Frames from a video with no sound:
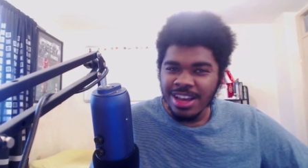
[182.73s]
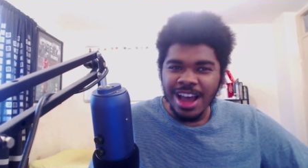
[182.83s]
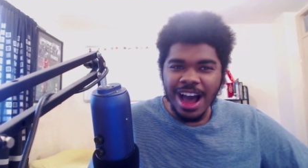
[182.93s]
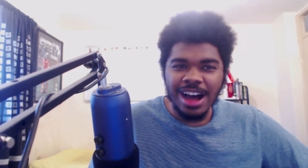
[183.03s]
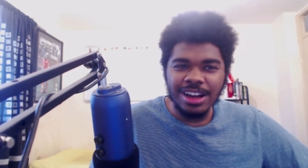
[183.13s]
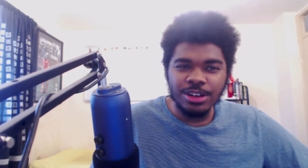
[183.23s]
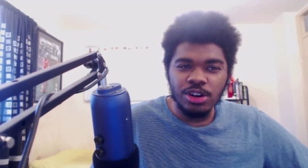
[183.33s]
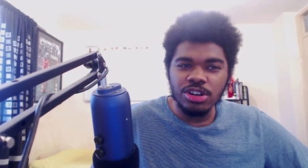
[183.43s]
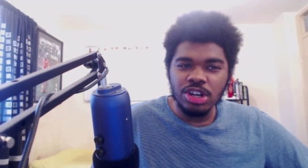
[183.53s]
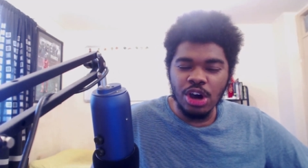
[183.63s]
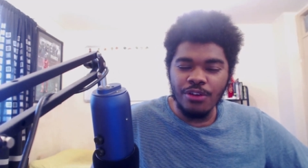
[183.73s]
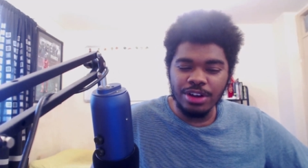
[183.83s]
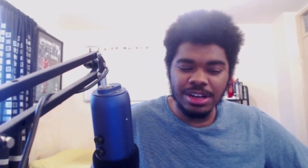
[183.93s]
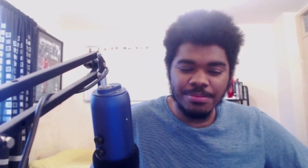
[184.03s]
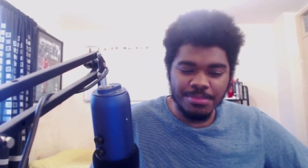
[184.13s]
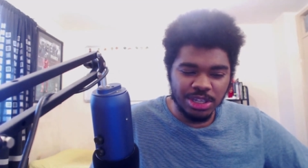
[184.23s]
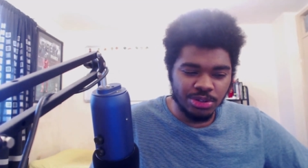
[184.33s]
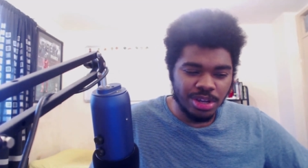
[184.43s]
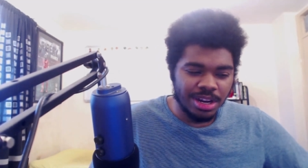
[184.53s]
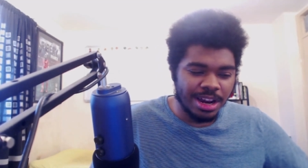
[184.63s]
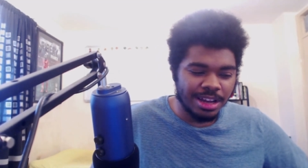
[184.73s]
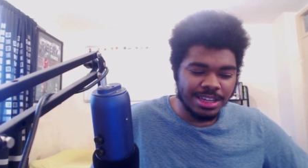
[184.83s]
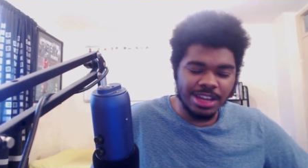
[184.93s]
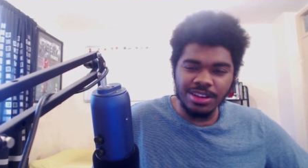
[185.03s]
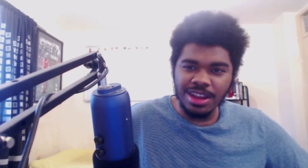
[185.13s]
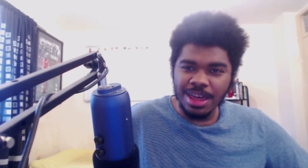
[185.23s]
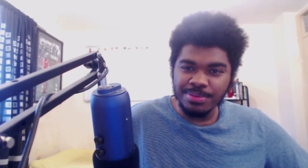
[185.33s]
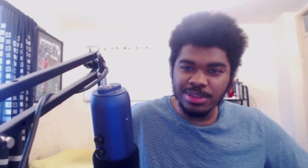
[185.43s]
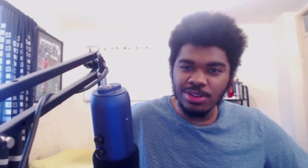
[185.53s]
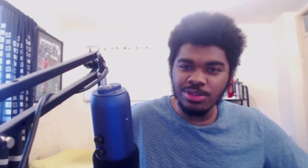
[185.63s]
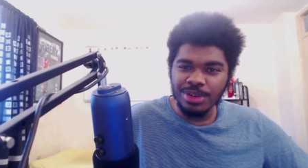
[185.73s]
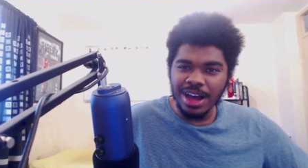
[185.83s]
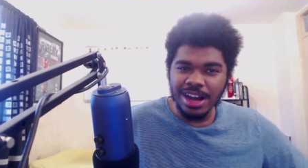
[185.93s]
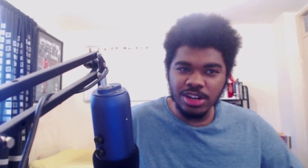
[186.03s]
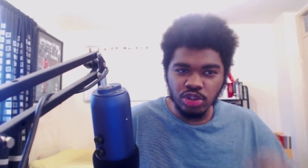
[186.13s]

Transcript: and uncovering the mystery. And then at the end of the episode, we had